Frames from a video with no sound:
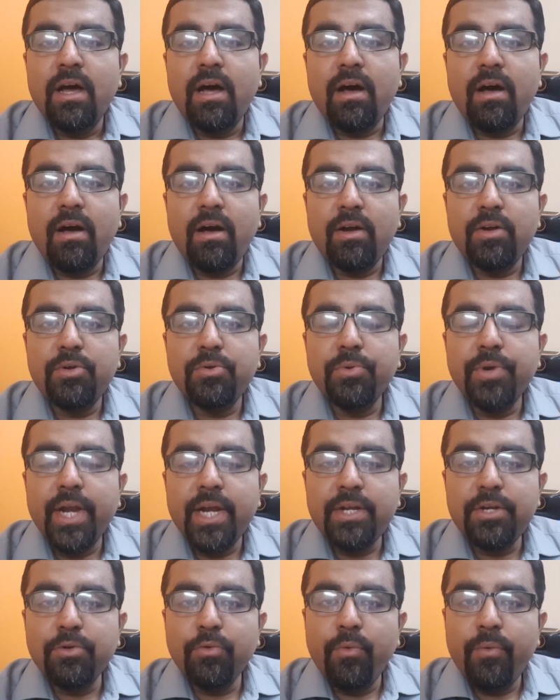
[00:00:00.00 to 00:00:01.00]
to
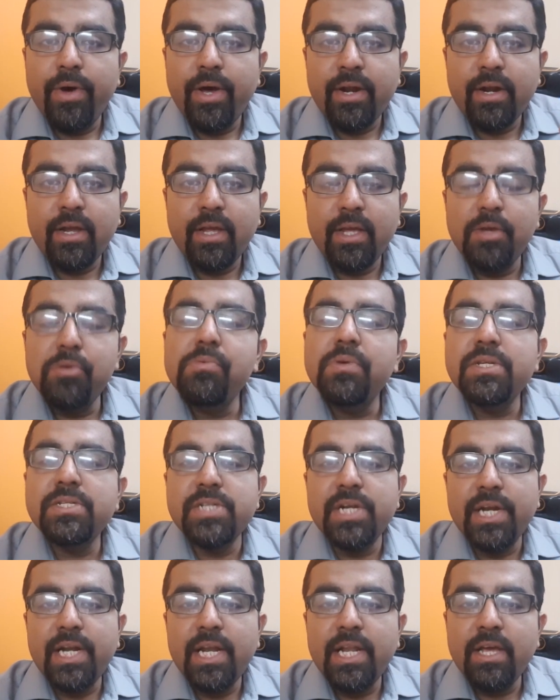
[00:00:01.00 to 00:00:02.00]
get to work
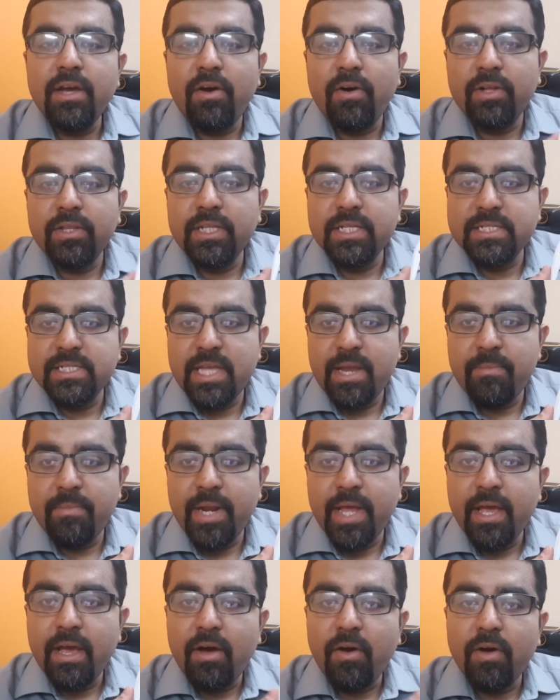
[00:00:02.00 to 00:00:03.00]
immediately on the
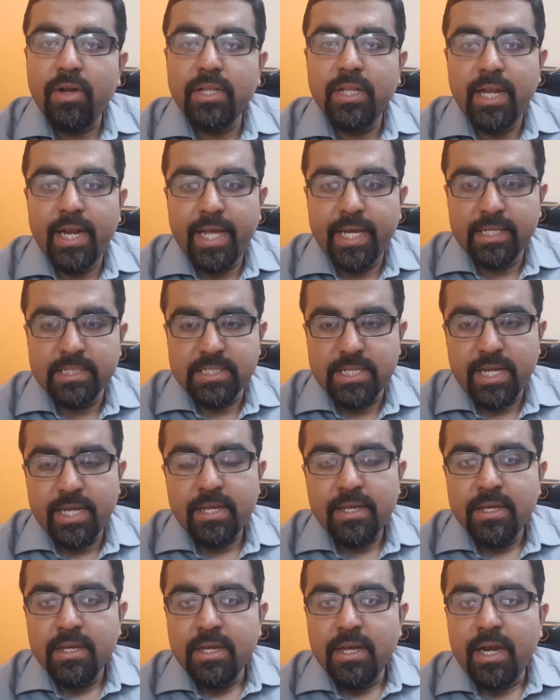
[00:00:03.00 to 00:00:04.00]
same day or the next
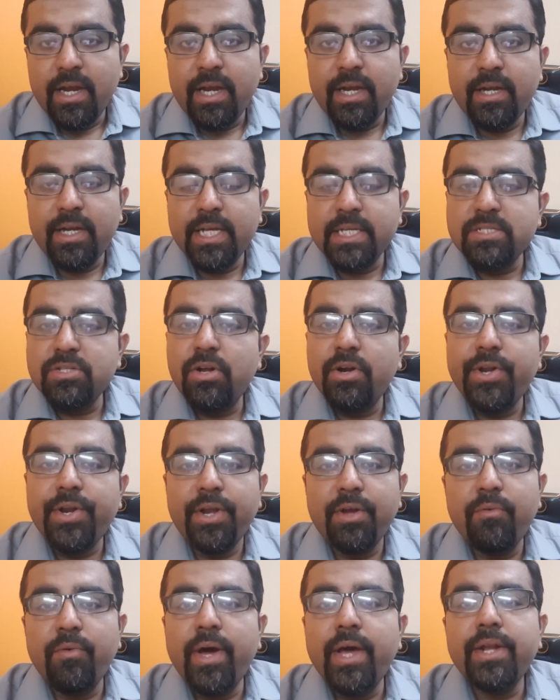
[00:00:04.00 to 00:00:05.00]
day. It does not
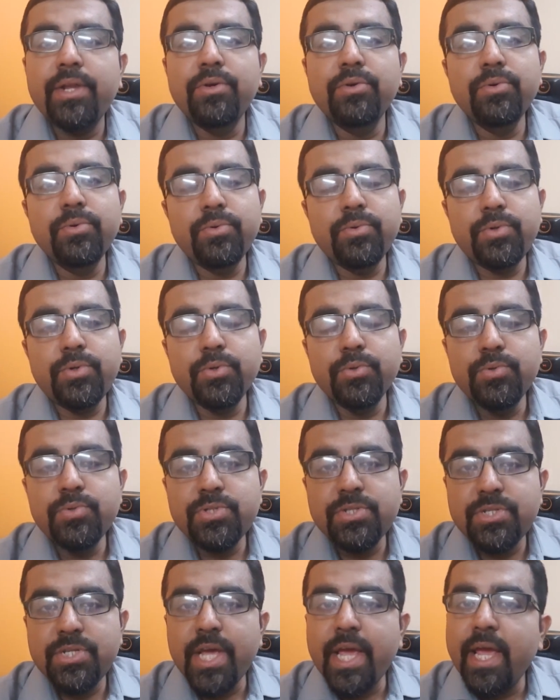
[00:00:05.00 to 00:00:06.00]
require you to
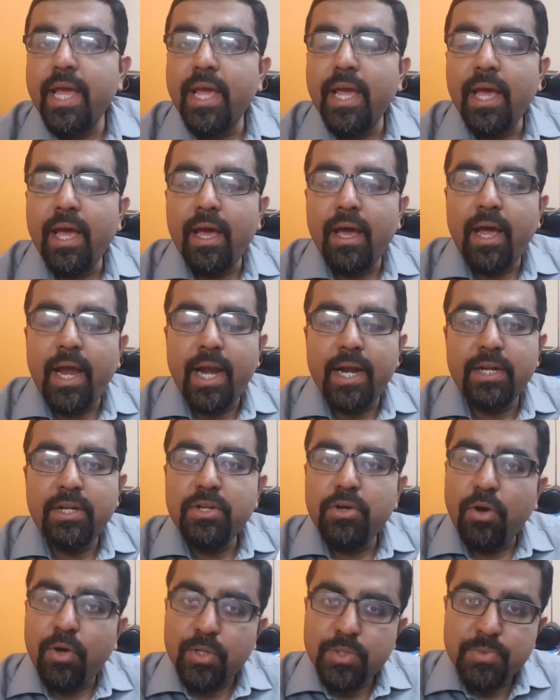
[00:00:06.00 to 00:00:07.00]
stay
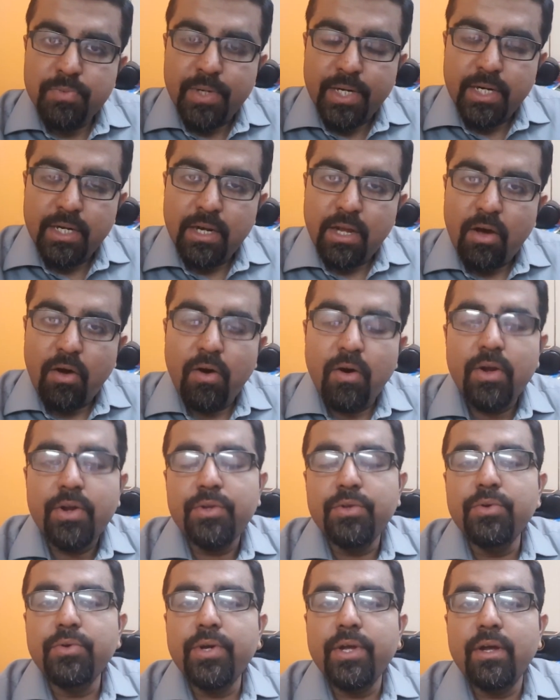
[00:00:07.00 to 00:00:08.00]
at the hospital, or
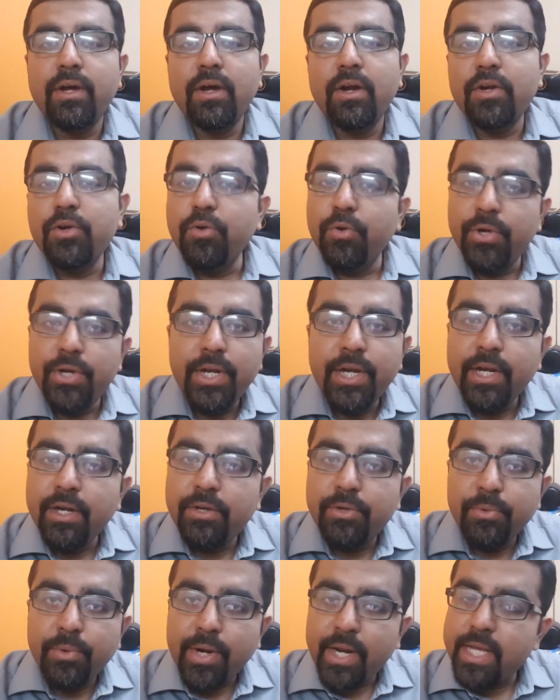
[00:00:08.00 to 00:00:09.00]
you don't
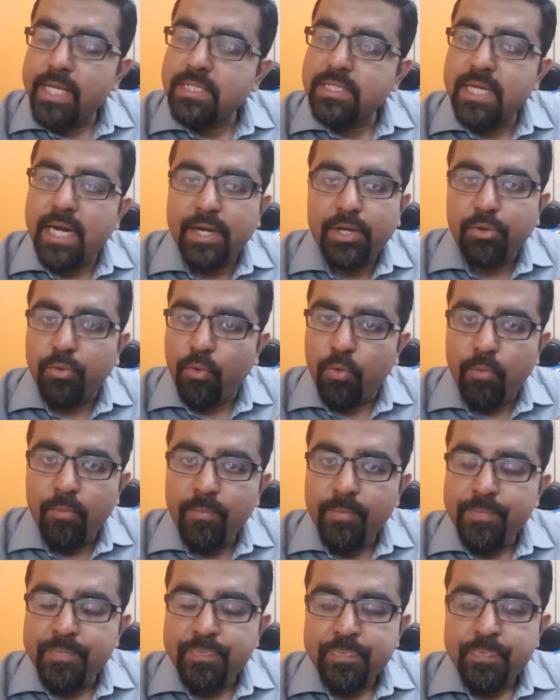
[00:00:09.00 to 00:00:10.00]
need to rest at
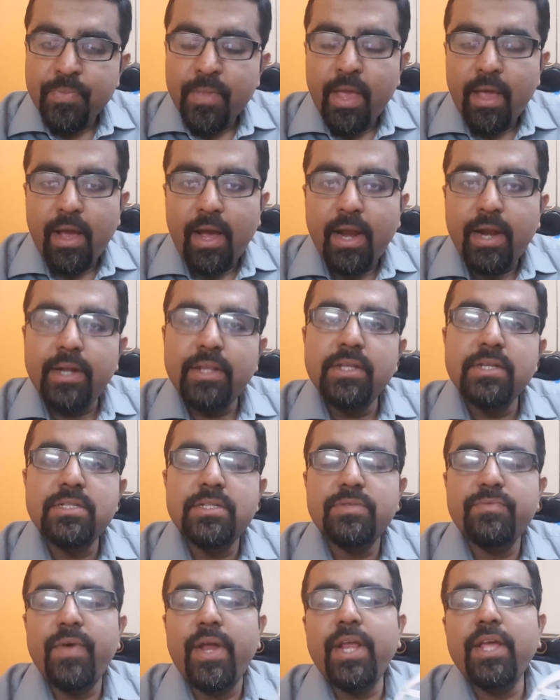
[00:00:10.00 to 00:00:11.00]
home. And
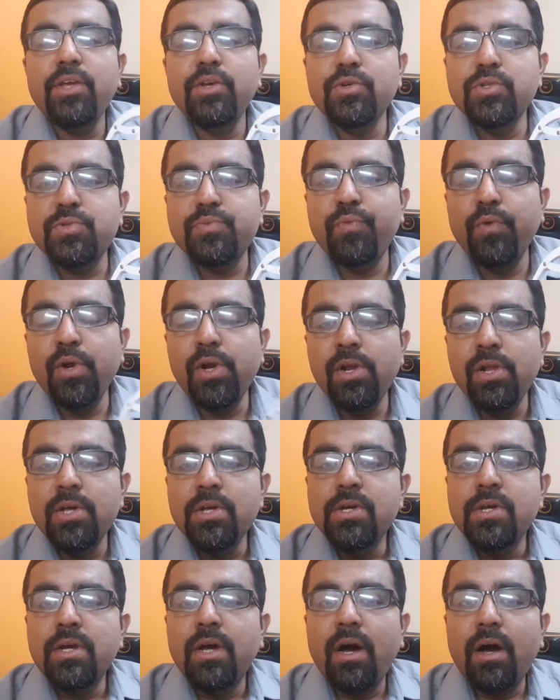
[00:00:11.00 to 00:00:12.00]
this is very useful
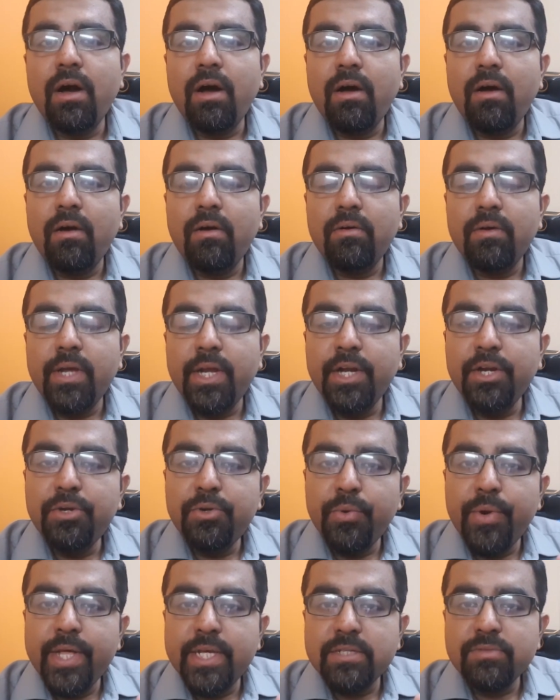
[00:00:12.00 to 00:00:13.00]
in
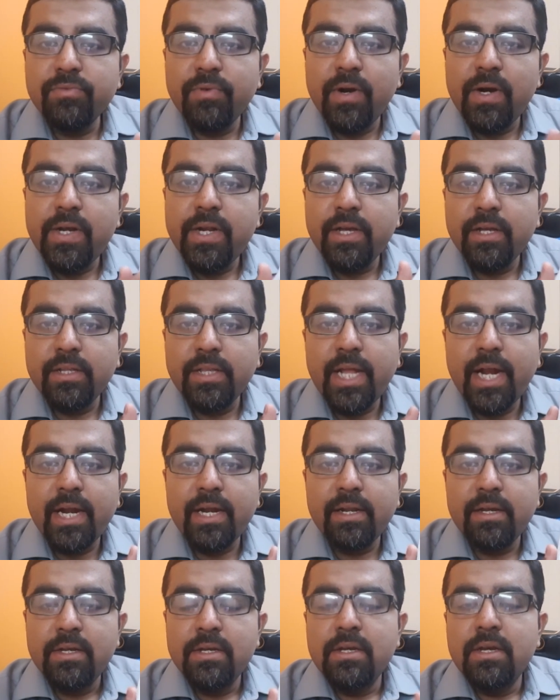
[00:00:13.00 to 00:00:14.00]
today's world,
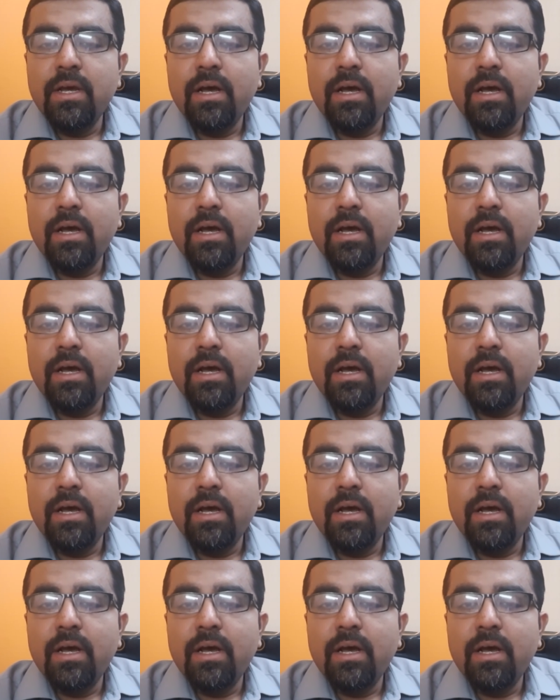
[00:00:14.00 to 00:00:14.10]
that